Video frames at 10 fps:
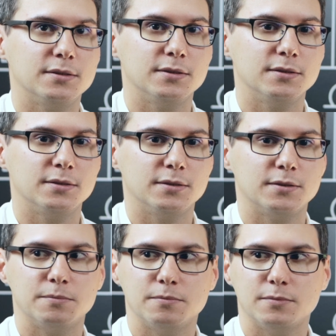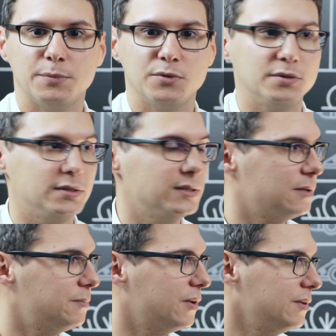
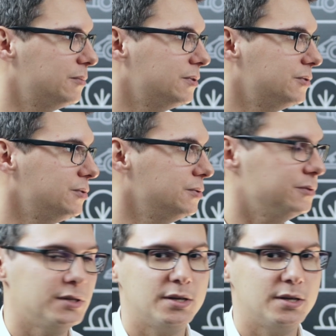not possible to